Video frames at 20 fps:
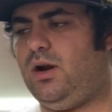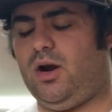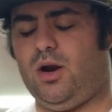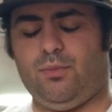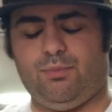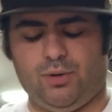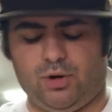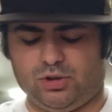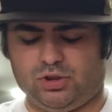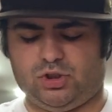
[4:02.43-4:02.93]

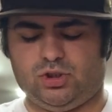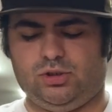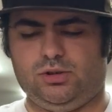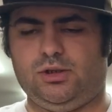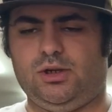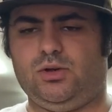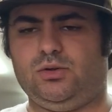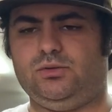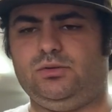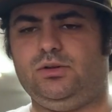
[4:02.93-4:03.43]
personal
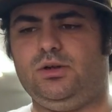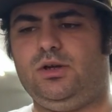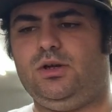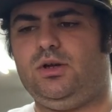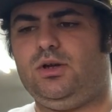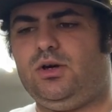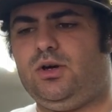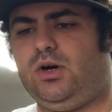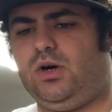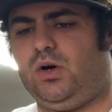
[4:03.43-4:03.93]
loan,
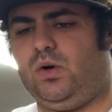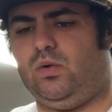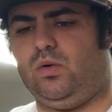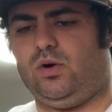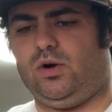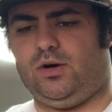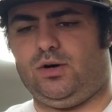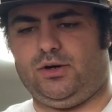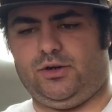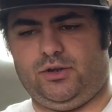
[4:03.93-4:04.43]

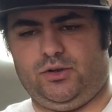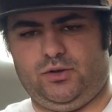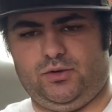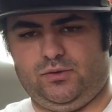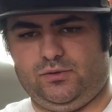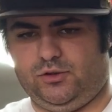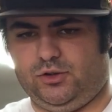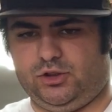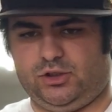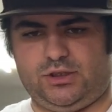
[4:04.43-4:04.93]
or you
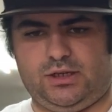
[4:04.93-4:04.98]
just,